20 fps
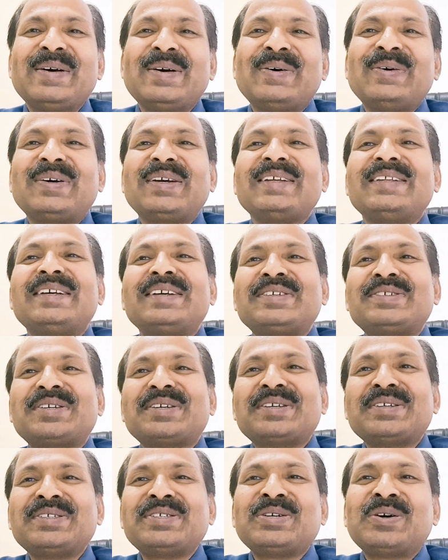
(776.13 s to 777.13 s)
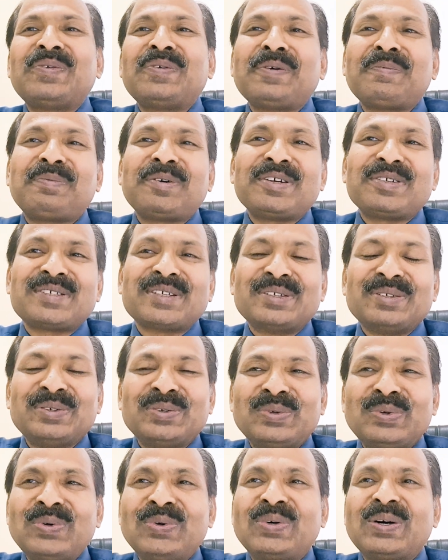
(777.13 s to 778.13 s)
Okay, the strategy of a person
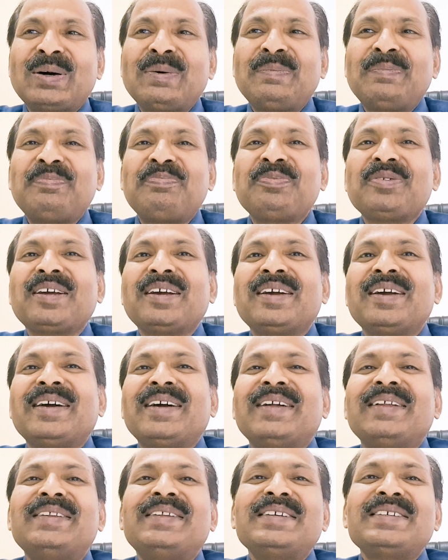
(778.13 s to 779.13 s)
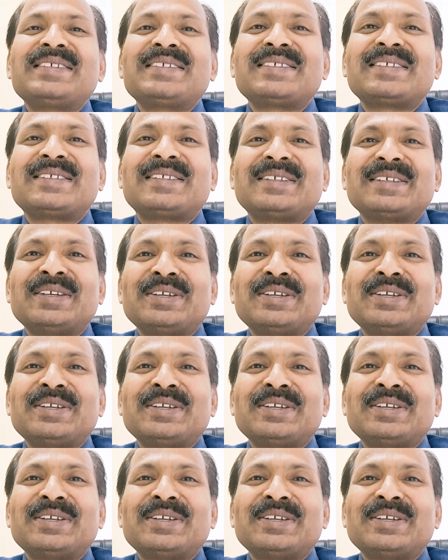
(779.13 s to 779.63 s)
you look up, this